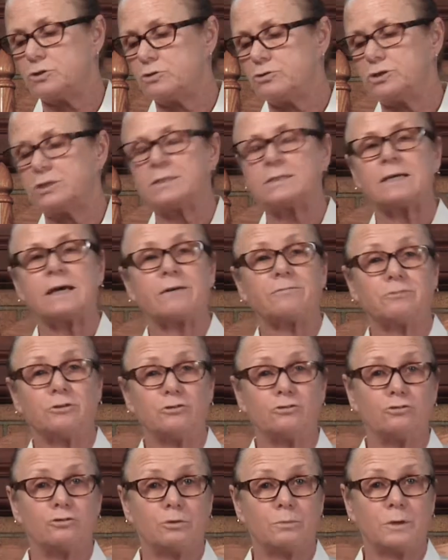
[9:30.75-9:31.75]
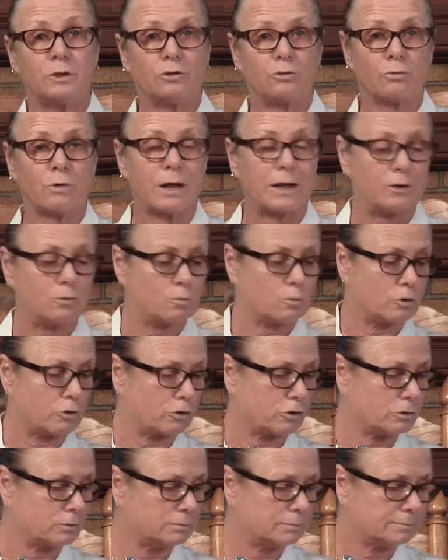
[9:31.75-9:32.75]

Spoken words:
You just have to do them in the right order.